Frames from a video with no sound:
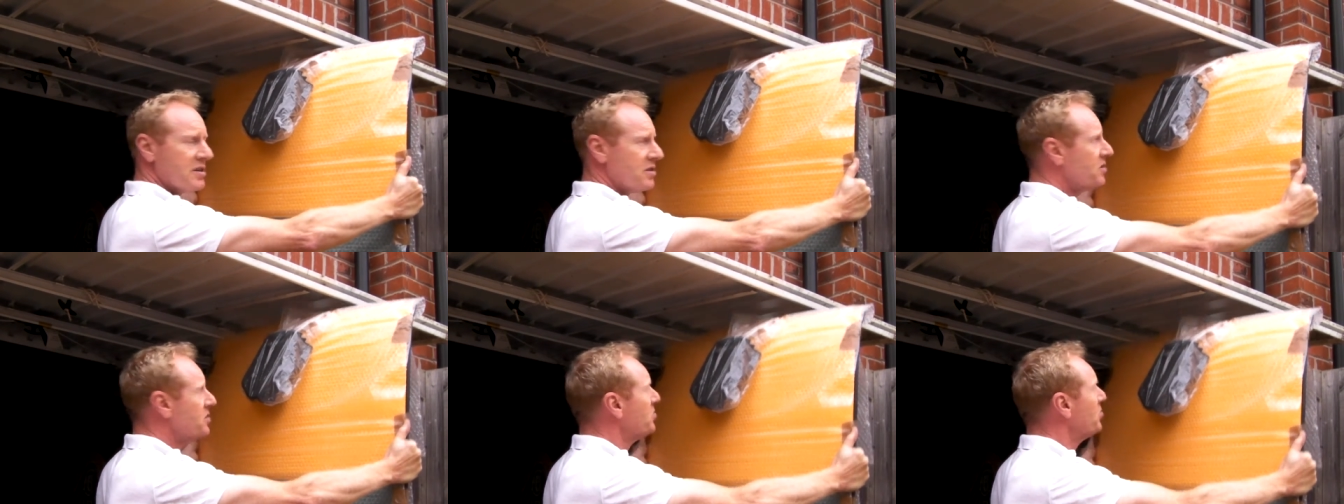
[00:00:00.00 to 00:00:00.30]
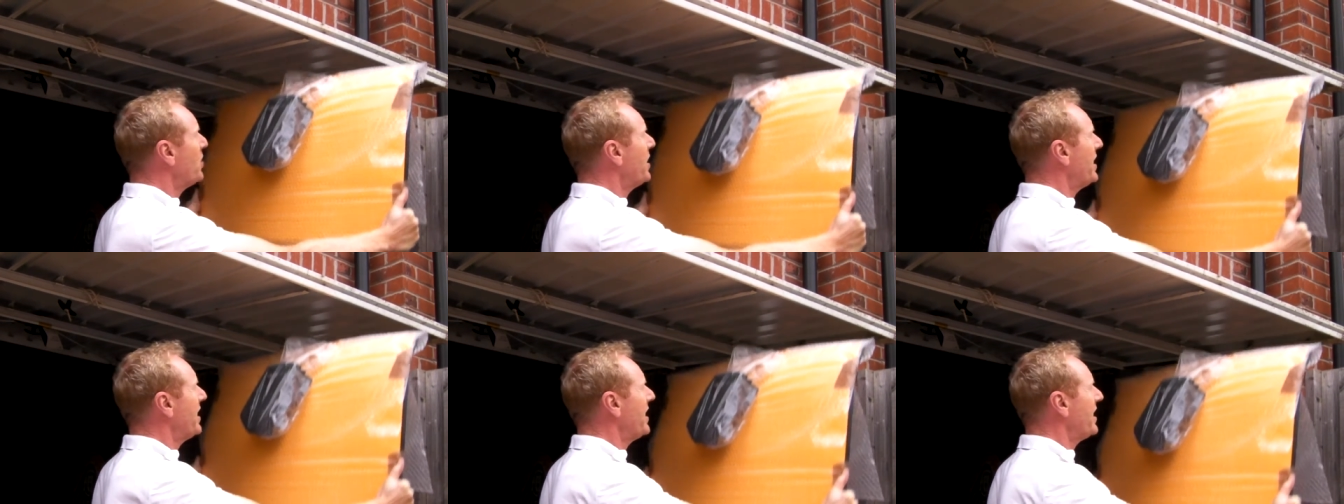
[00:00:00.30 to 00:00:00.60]
Doesn't
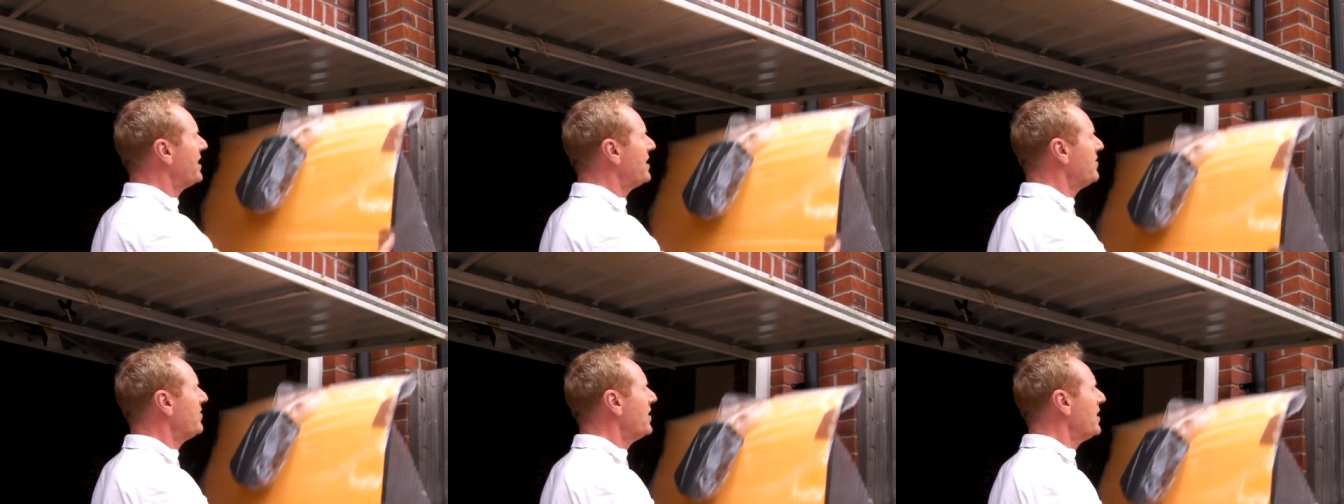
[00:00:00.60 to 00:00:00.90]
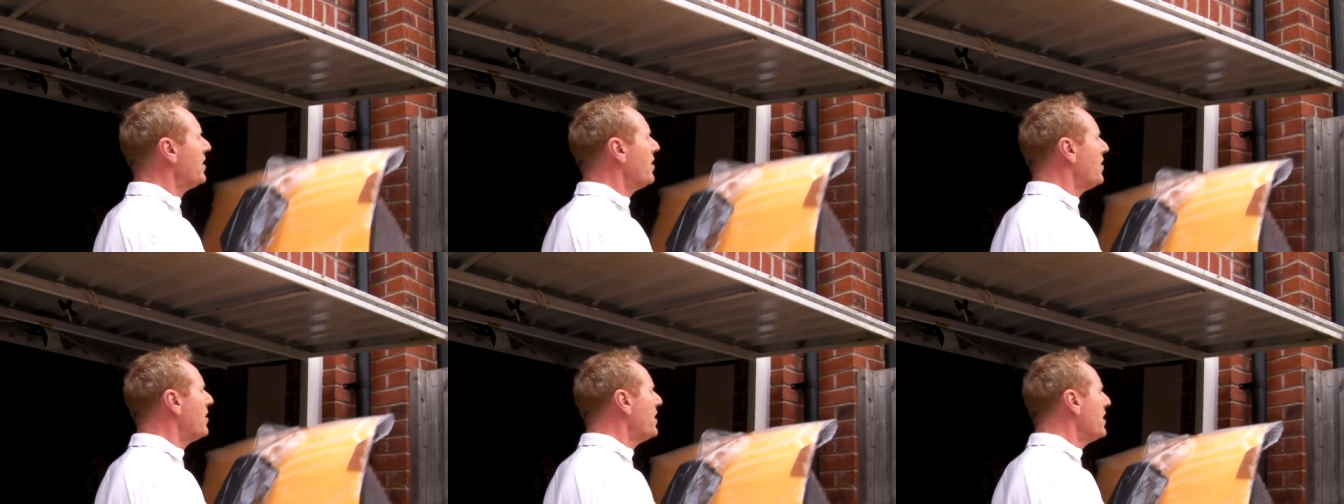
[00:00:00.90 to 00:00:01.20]
weigh a heck of a
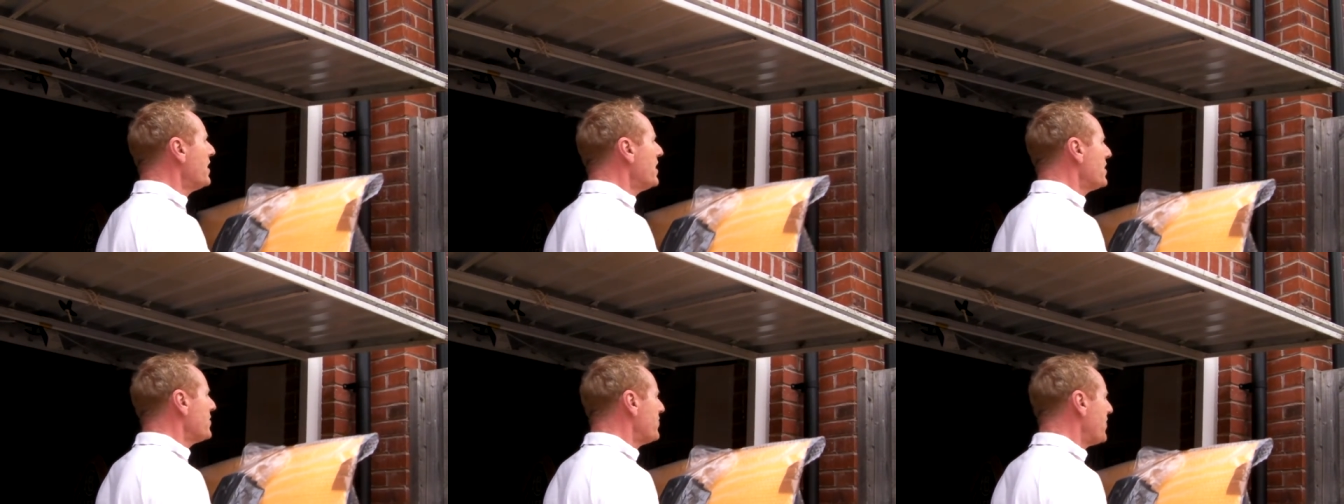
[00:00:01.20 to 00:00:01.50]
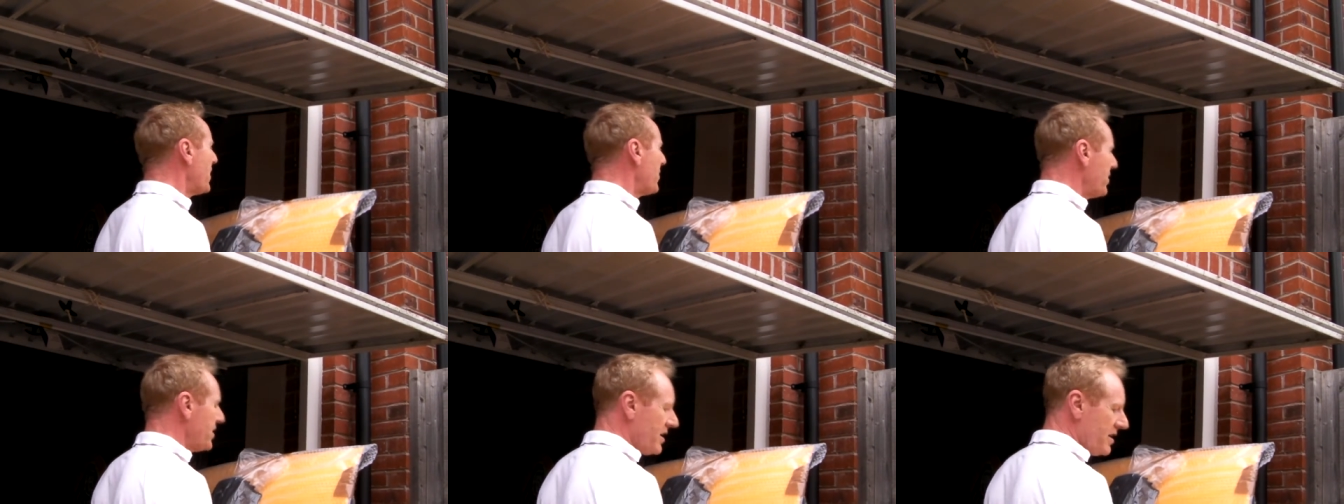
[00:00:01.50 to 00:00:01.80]
lot.
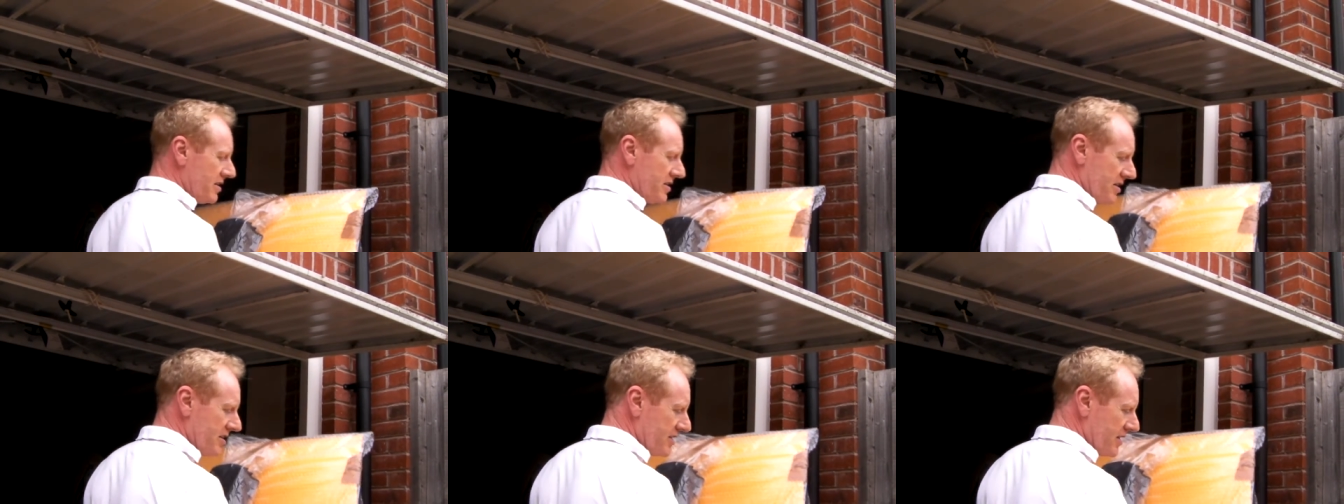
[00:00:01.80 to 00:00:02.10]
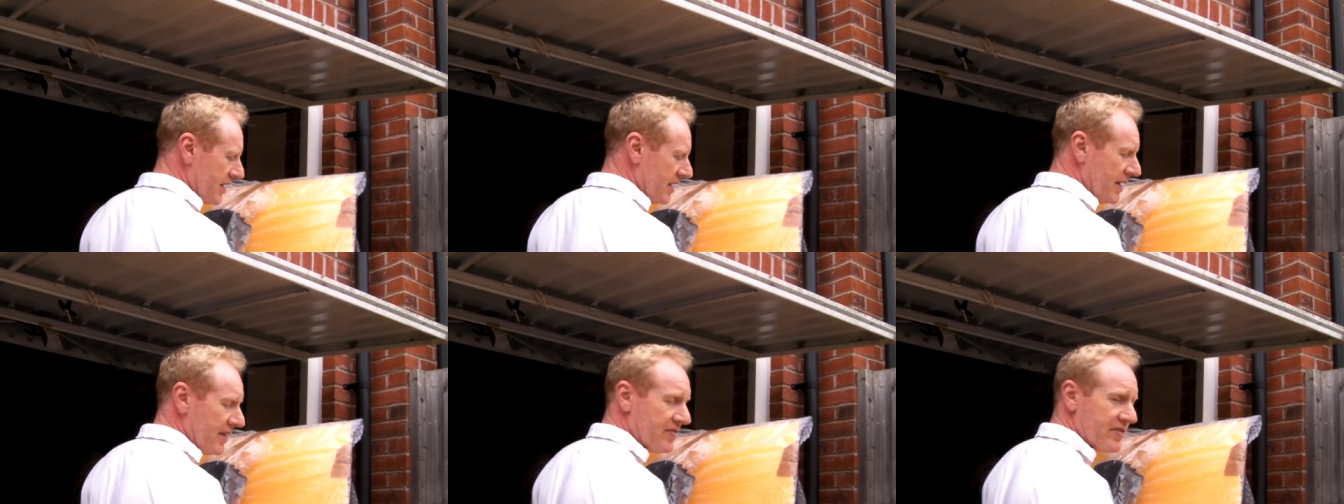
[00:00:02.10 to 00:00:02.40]
Very easy
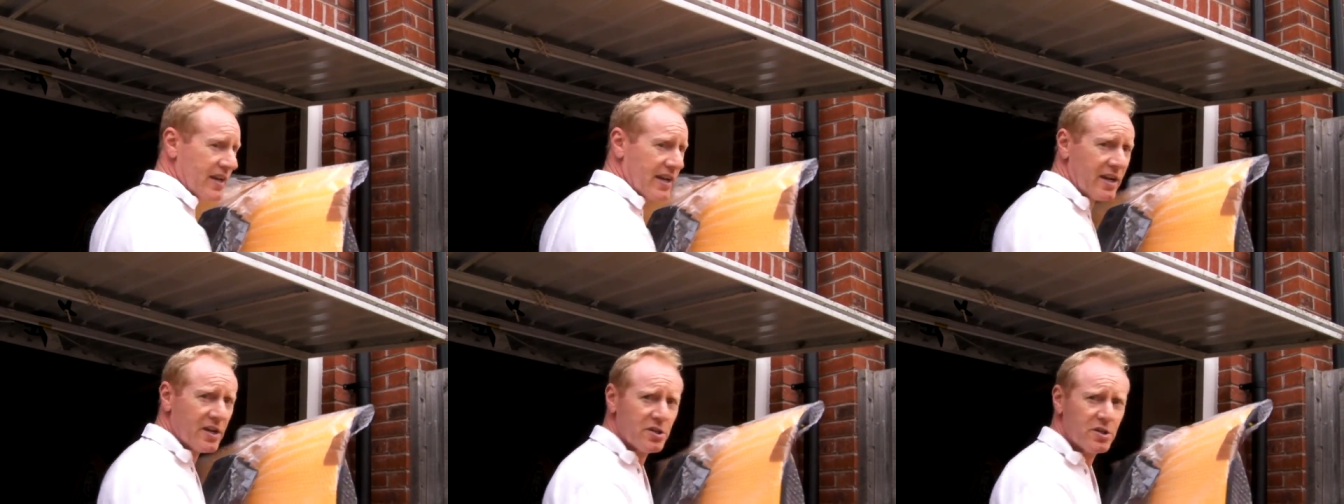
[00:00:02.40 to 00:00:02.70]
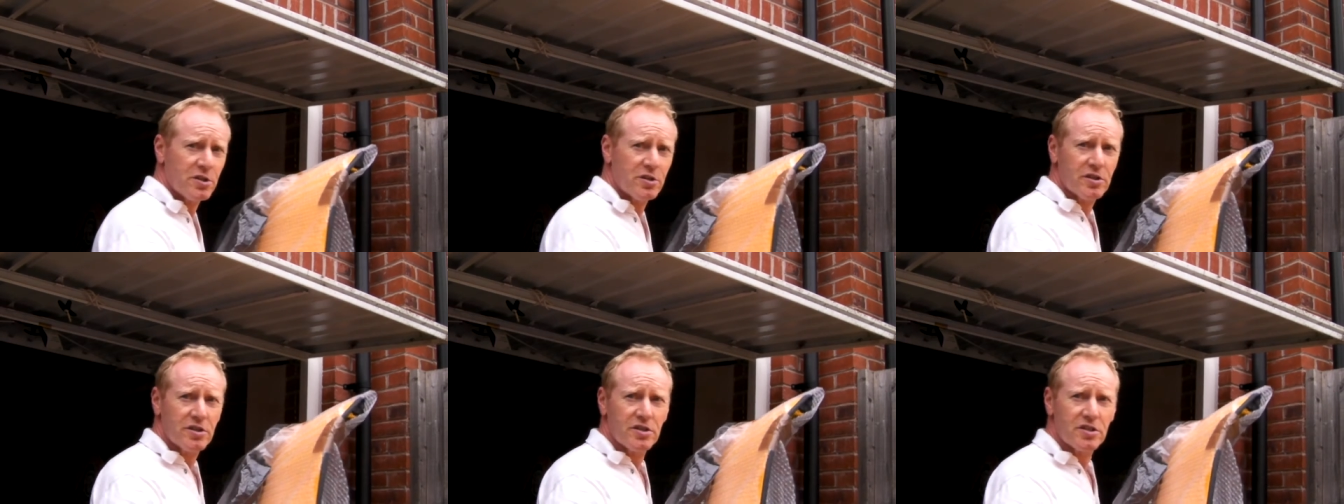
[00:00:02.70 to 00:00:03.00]
to lift. And as
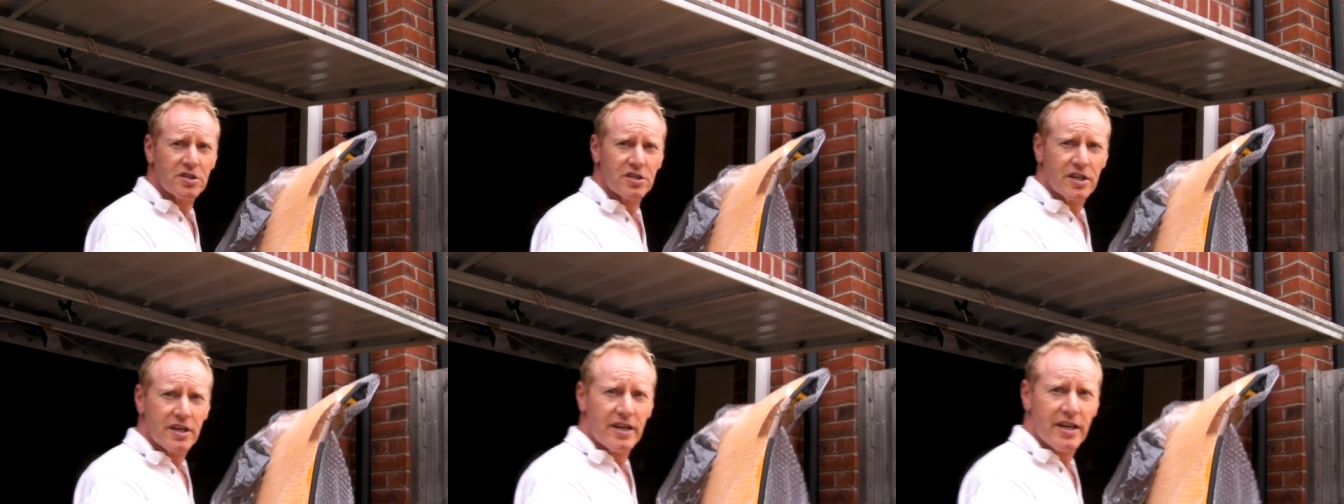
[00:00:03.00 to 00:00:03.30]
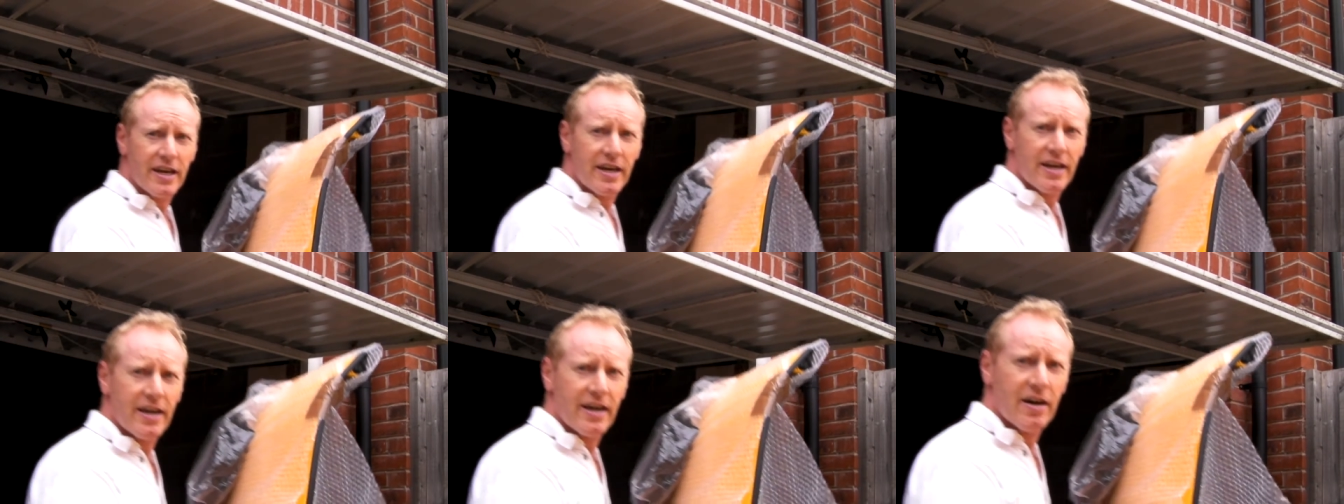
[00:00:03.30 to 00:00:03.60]
you can see
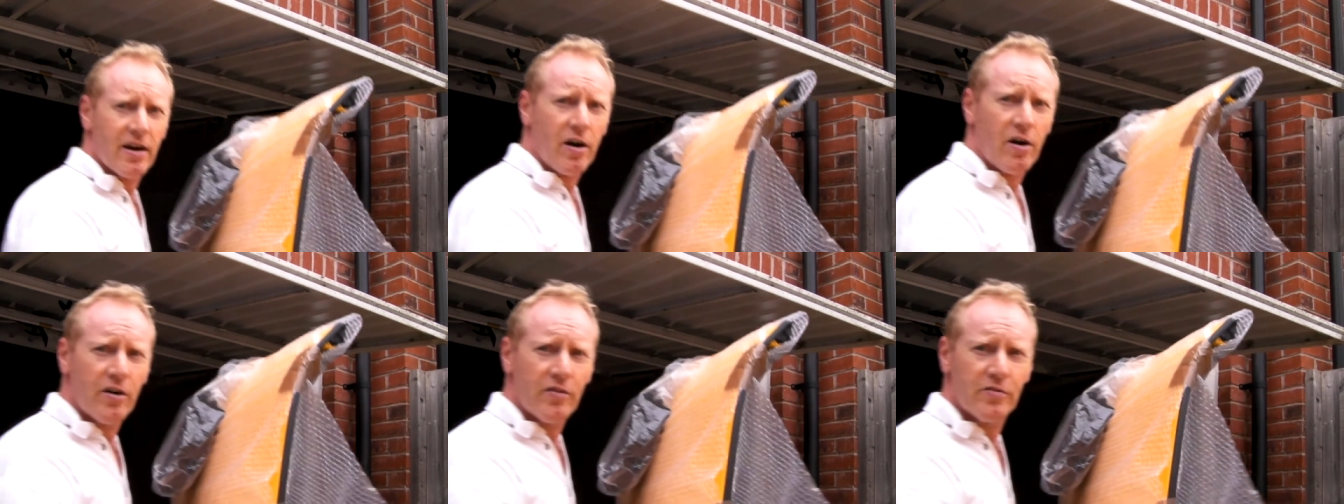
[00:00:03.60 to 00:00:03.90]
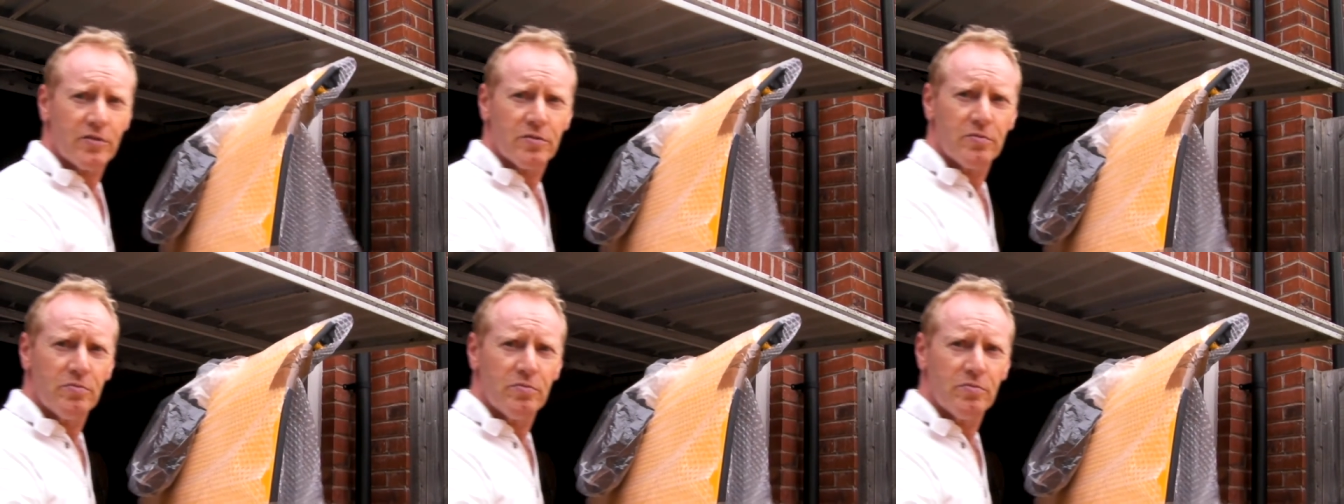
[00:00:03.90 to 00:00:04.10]
here, I've